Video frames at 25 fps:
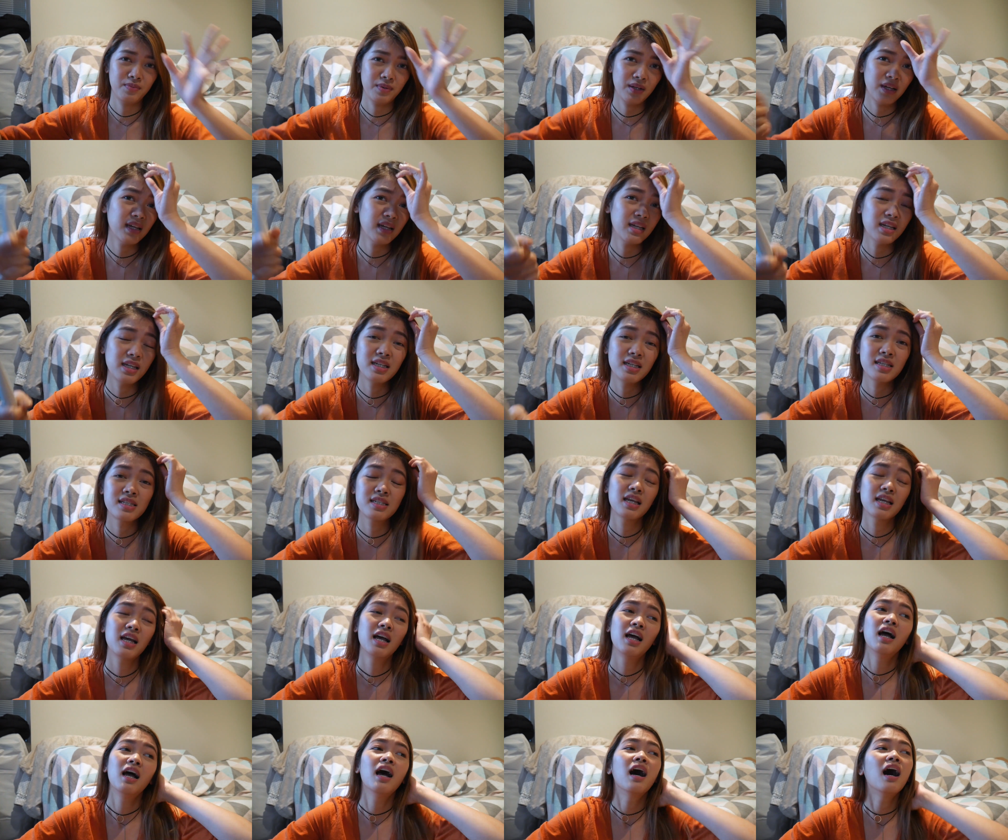Because
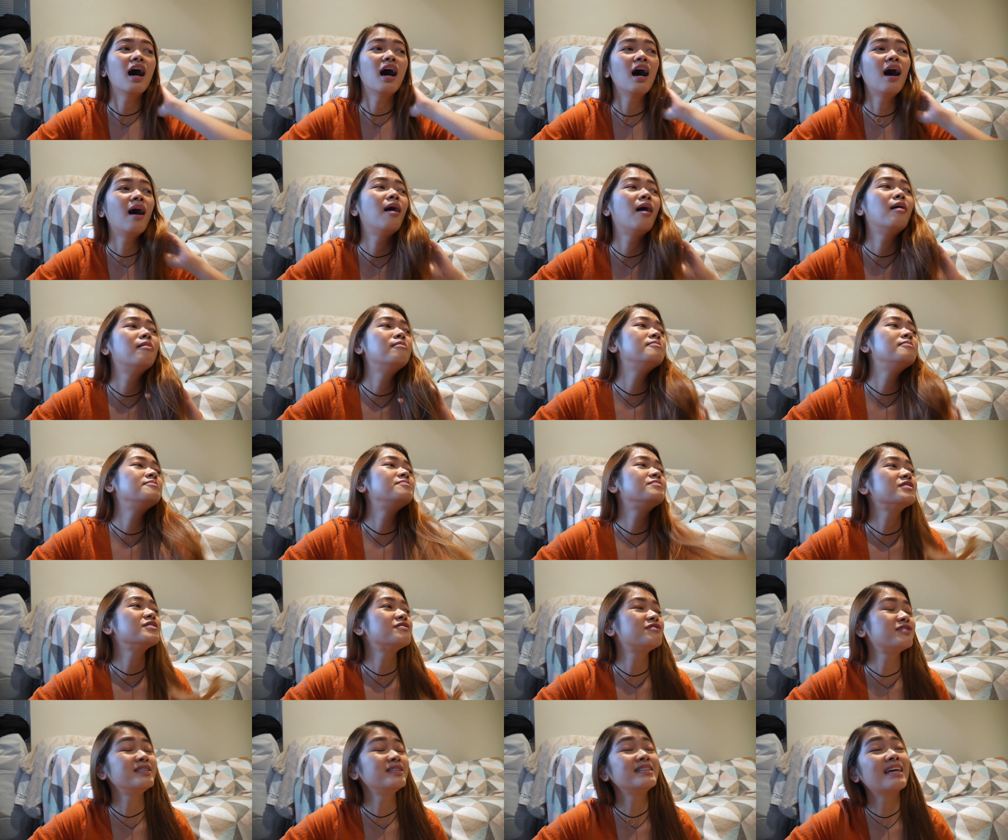
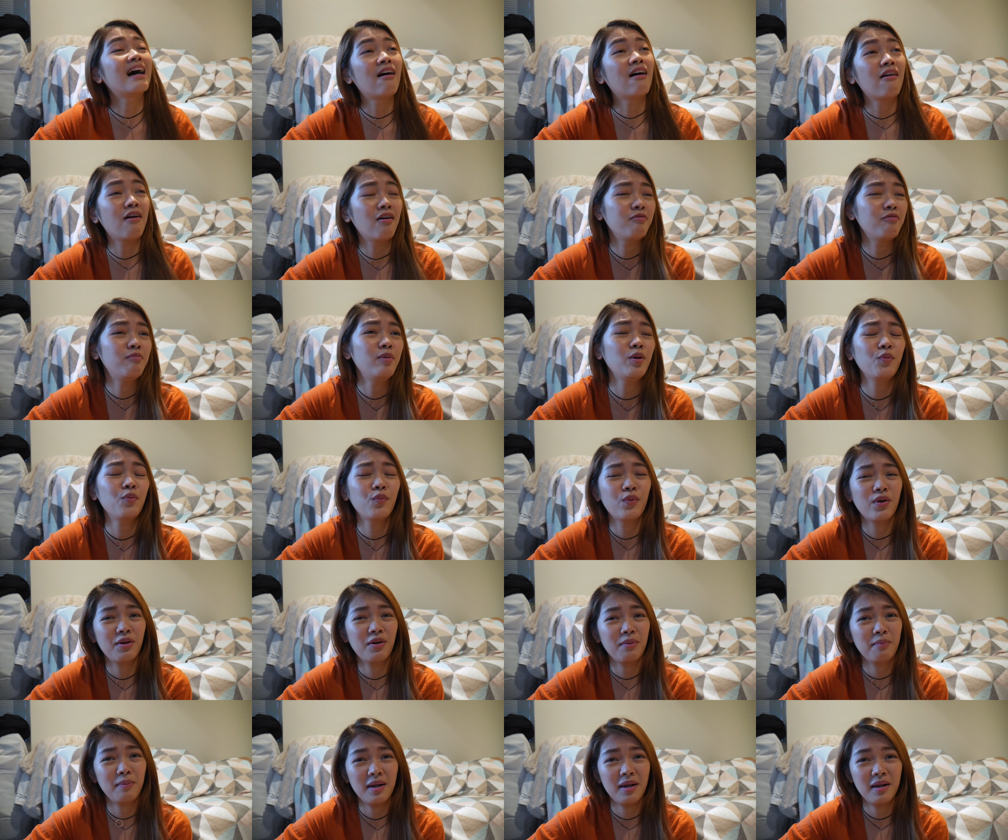for now, I've been
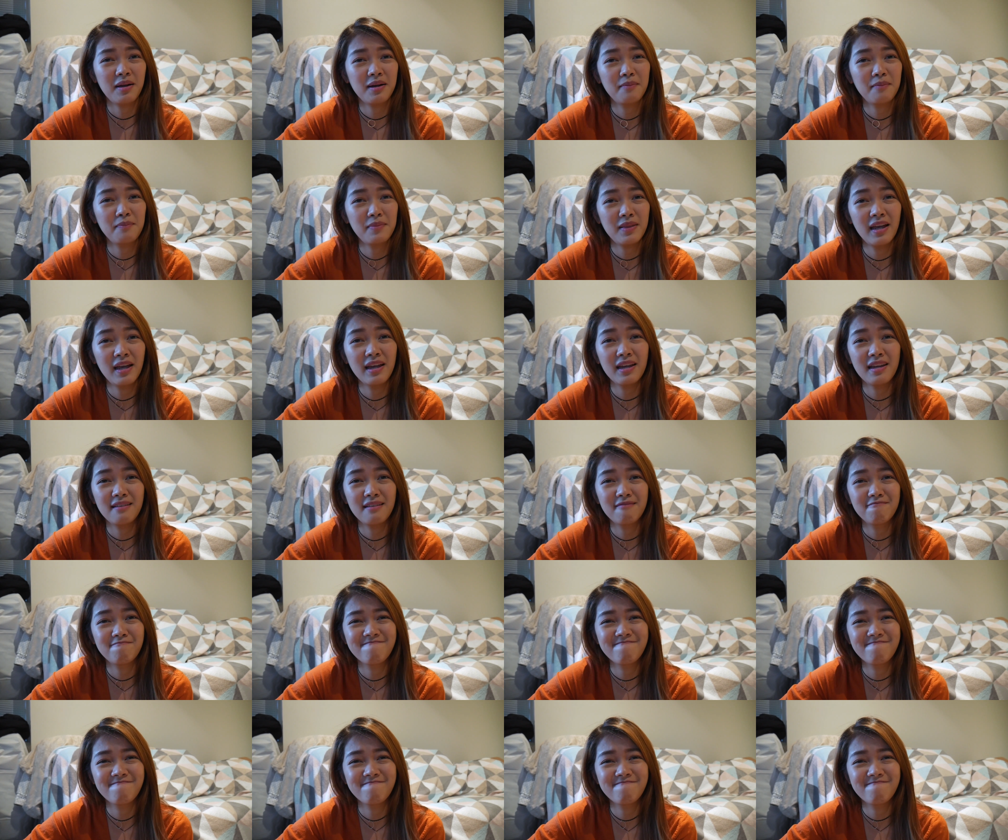wearing makeup like